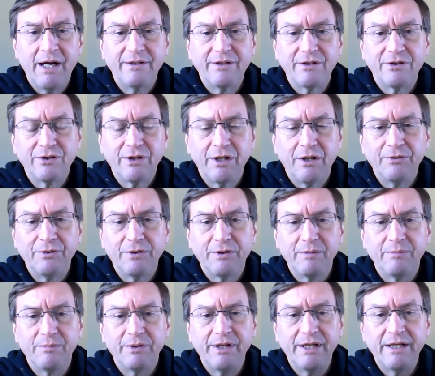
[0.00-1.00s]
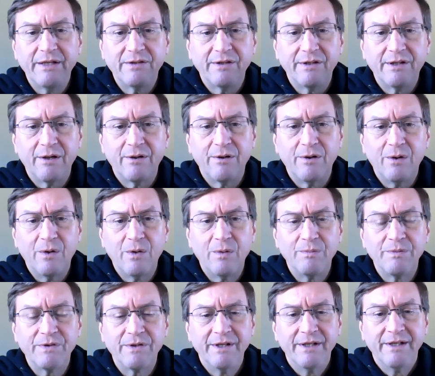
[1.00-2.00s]
to shelter in place in our
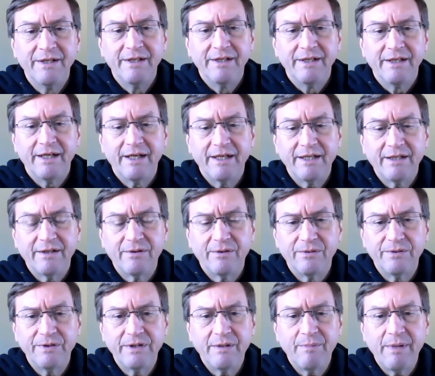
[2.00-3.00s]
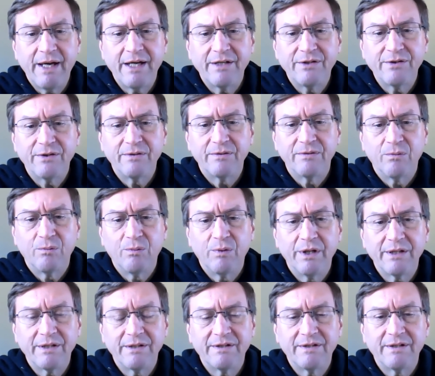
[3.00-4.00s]
homes, I can only imagine
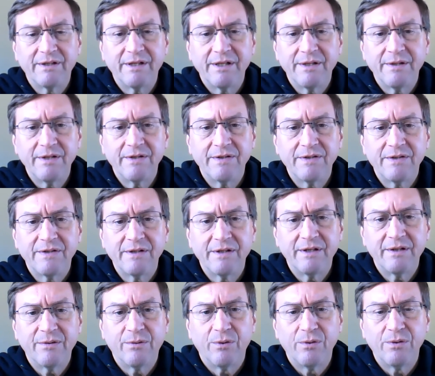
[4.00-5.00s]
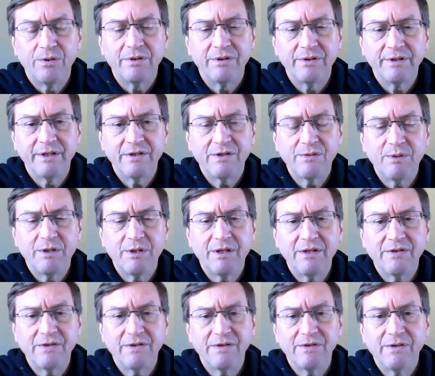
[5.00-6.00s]
what this whole
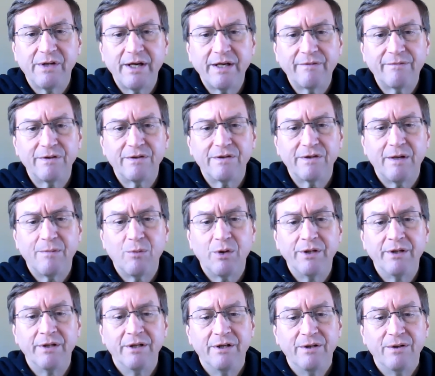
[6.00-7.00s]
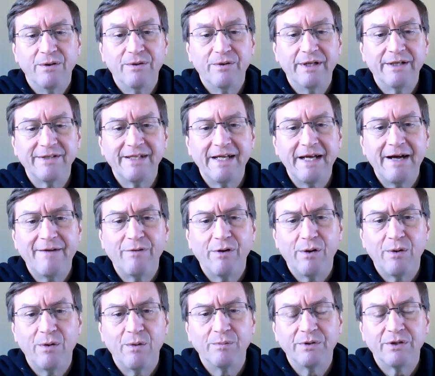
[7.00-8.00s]
experience is like for someone who doesn't have a
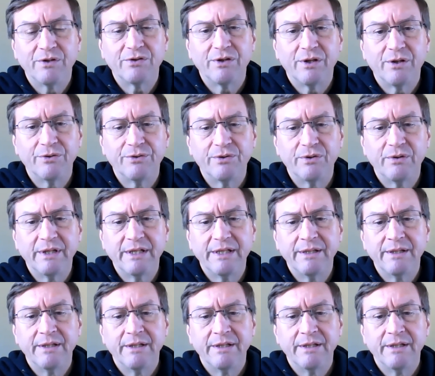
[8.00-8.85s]
home to shelter in,